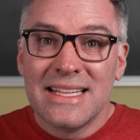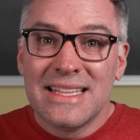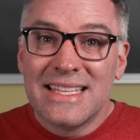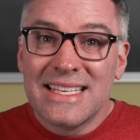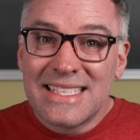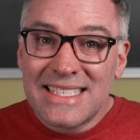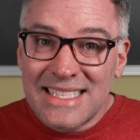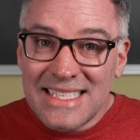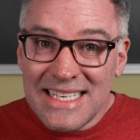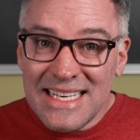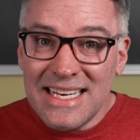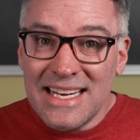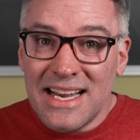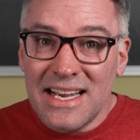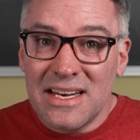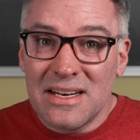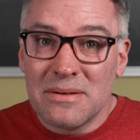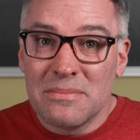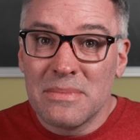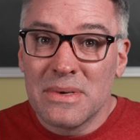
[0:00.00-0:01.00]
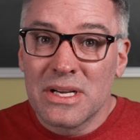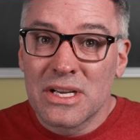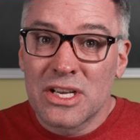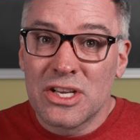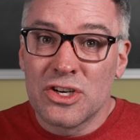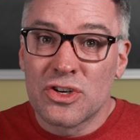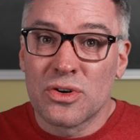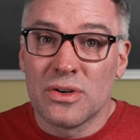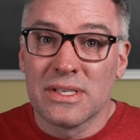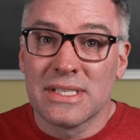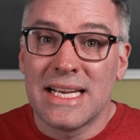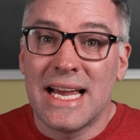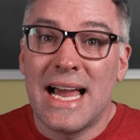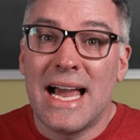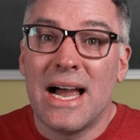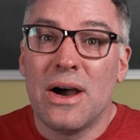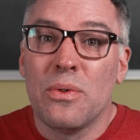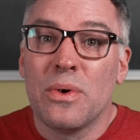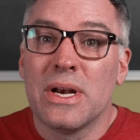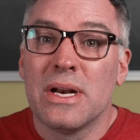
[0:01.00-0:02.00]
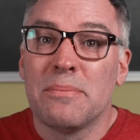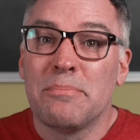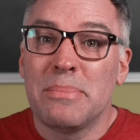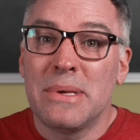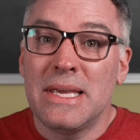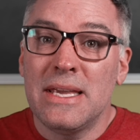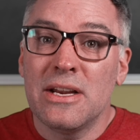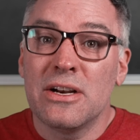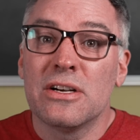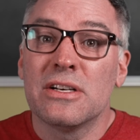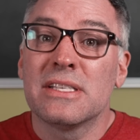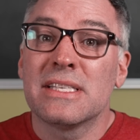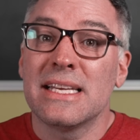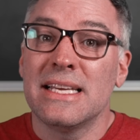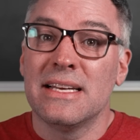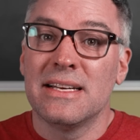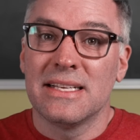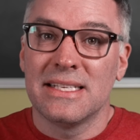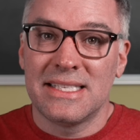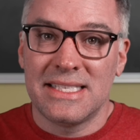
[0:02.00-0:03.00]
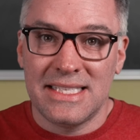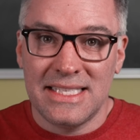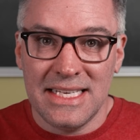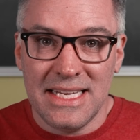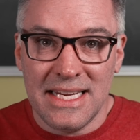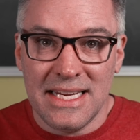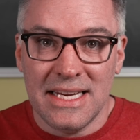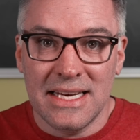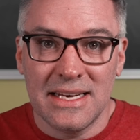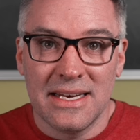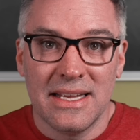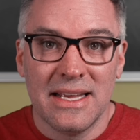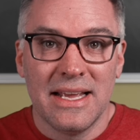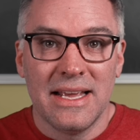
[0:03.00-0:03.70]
The scene item controls how it appears in a scene,